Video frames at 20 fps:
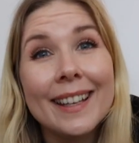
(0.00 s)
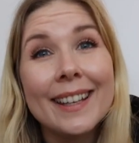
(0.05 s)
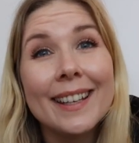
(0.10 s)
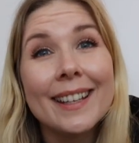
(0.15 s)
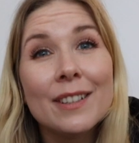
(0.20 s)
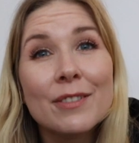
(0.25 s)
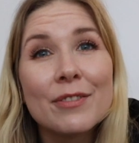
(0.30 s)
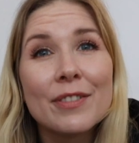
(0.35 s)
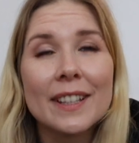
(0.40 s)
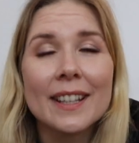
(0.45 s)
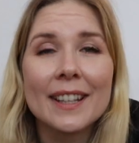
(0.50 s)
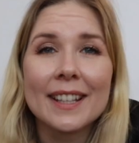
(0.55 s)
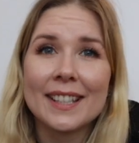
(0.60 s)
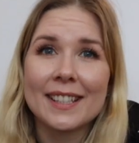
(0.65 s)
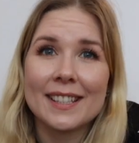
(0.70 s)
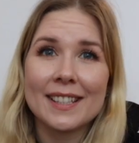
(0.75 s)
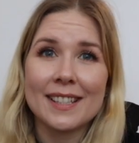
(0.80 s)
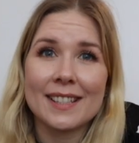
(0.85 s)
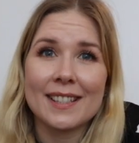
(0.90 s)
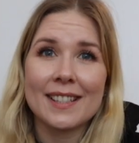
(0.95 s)
In
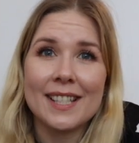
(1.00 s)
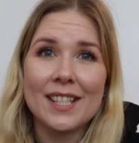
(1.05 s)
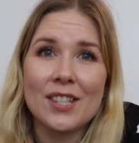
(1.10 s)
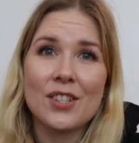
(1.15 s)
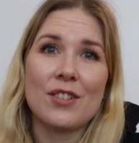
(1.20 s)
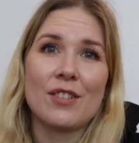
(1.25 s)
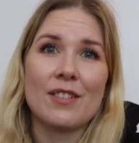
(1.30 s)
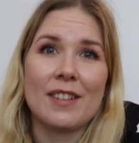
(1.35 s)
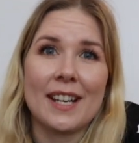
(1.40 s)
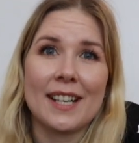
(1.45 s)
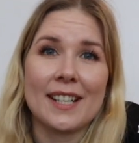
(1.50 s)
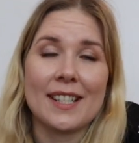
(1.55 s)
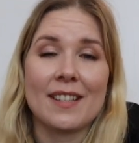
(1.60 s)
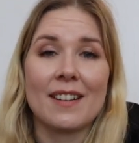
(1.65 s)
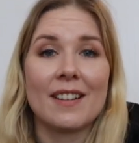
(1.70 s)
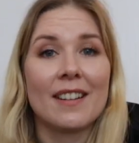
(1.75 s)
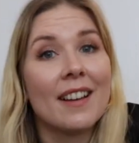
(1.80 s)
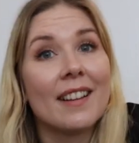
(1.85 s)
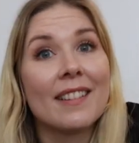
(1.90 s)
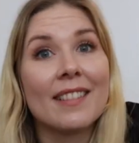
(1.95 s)
Finland, Easter eggs
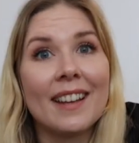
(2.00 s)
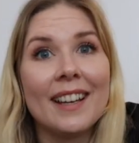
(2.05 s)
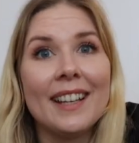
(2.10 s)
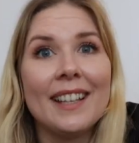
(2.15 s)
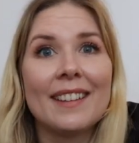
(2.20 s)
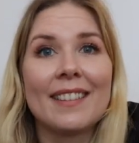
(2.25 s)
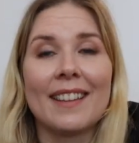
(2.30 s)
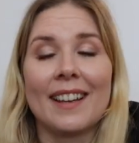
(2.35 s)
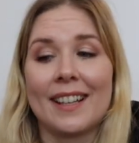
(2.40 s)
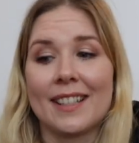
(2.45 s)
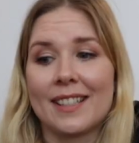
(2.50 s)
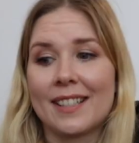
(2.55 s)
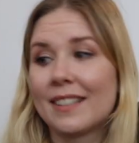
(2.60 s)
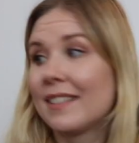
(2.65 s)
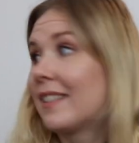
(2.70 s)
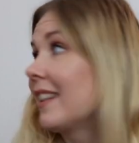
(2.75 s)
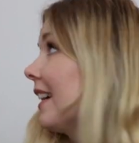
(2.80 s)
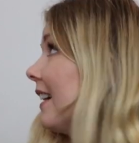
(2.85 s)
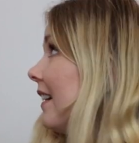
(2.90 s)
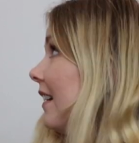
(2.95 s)
are not like that.
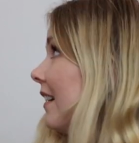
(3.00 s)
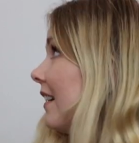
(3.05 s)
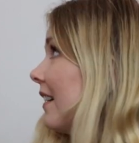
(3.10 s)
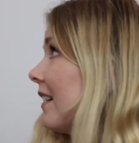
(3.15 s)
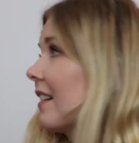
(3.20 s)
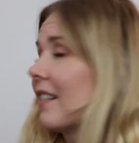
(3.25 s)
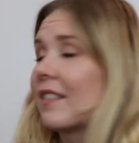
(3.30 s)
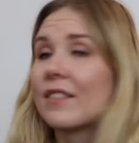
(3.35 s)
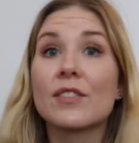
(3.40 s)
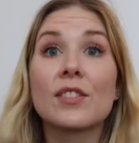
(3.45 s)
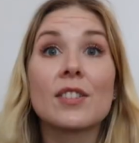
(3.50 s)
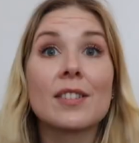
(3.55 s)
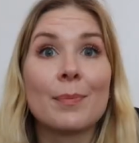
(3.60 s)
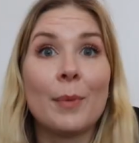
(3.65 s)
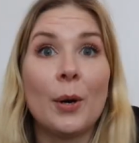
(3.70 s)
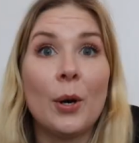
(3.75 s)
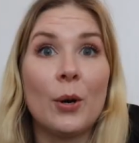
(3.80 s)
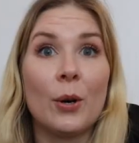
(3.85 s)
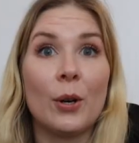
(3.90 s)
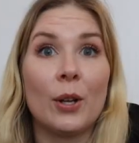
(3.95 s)
They are
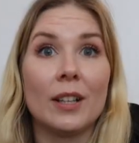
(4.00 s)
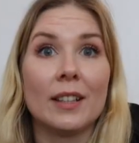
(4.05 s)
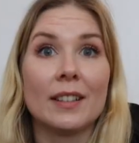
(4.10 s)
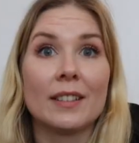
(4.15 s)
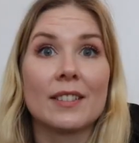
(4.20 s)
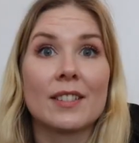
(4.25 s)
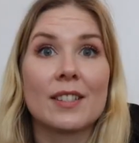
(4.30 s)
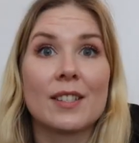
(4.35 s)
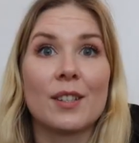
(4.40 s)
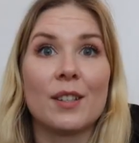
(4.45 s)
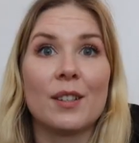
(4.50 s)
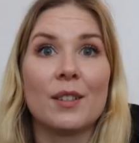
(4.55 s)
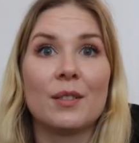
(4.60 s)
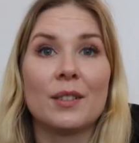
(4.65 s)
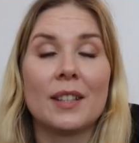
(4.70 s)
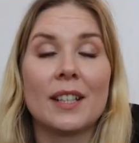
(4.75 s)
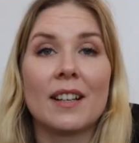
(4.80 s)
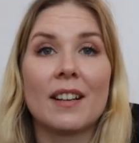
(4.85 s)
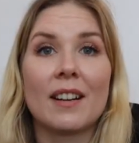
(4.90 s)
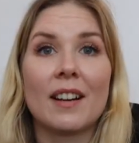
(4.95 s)
small, so
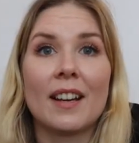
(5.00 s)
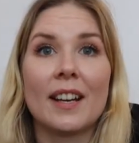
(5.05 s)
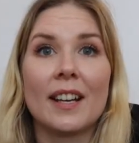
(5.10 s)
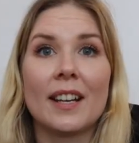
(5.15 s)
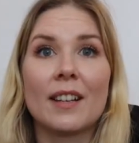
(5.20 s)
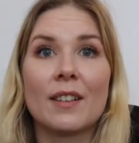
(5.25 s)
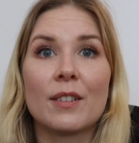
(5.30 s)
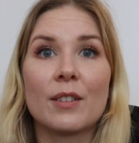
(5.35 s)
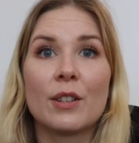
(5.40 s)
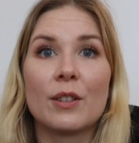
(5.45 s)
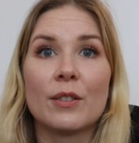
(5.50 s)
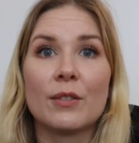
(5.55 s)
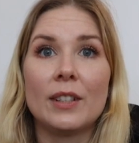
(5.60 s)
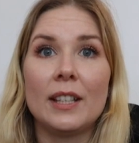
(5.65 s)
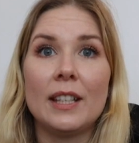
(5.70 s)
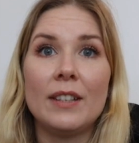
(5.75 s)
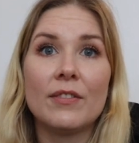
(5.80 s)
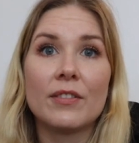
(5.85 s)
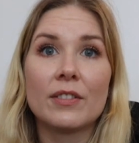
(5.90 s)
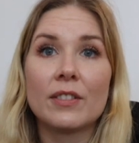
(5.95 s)
they're like
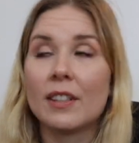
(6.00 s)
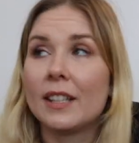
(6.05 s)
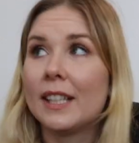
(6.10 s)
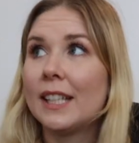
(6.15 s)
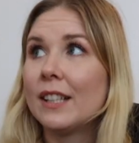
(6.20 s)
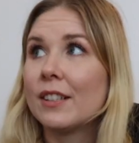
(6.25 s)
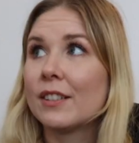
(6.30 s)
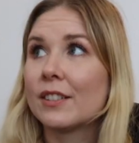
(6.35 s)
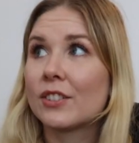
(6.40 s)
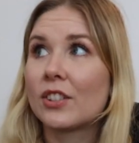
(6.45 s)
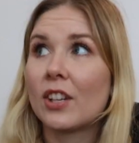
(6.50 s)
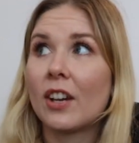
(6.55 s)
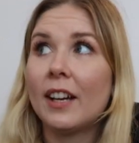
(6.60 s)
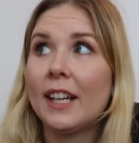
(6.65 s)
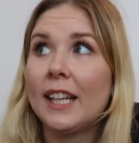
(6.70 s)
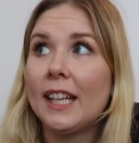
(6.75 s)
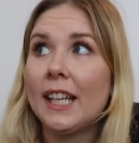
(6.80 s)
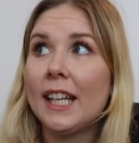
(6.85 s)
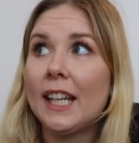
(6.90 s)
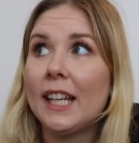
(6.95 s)
either
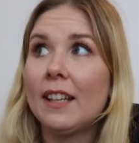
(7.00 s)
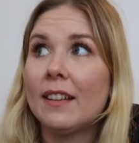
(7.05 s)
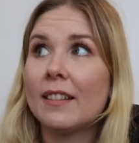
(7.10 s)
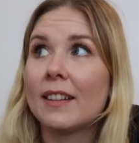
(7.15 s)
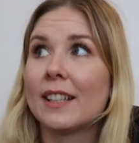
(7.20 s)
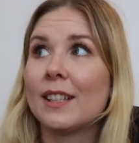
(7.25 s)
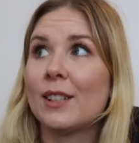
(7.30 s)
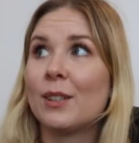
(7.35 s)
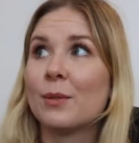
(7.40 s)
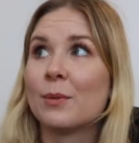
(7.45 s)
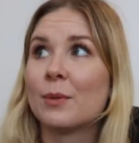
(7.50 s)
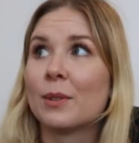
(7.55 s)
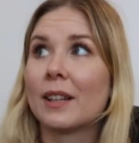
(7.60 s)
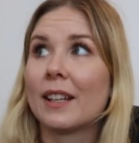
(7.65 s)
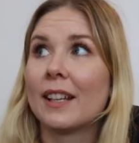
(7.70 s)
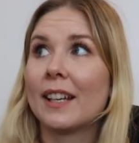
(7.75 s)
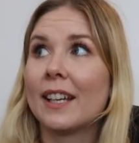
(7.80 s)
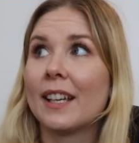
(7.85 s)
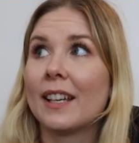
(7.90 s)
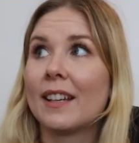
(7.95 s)
tiny that you would
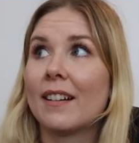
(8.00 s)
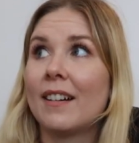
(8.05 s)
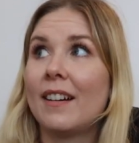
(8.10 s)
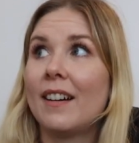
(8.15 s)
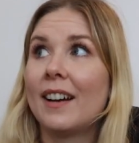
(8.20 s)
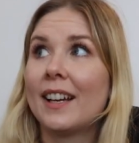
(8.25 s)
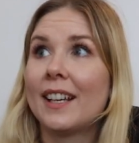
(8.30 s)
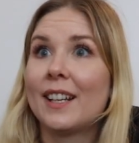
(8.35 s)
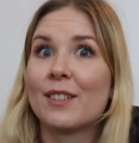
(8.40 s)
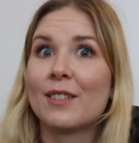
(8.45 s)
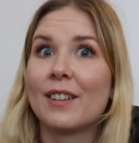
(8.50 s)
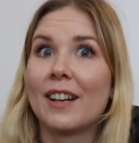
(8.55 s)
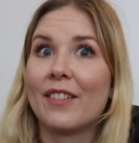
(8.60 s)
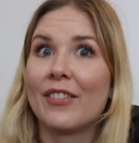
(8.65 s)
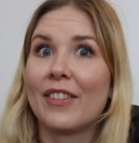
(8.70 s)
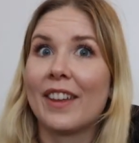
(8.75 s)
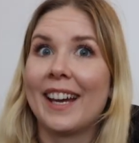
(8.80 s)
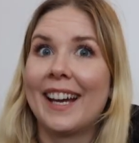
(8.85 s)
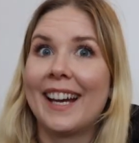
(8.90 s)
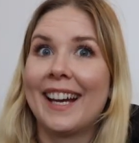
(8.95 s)
like hide
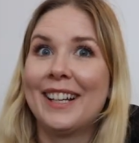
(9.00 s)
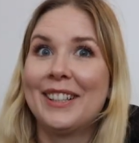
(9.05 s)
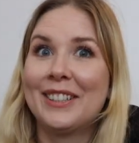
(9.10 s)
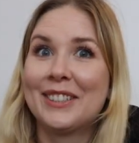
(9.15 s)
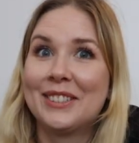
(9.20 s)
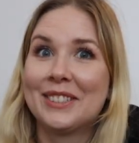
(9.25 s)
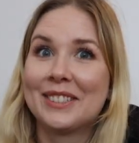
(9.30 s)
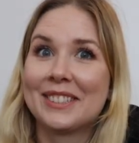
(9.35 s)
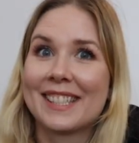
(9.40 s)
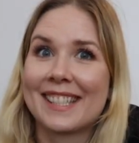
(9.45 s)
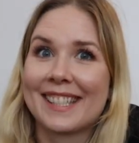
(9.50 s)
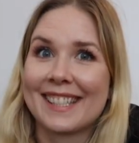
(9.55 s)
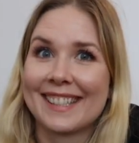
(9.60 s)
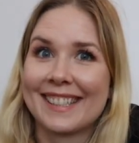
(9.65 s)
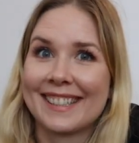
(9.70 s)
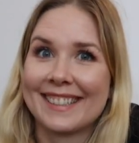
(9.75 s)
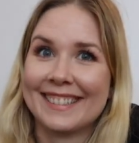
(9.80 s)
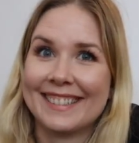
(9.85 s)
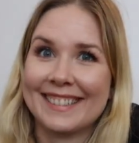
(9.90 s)
around the house.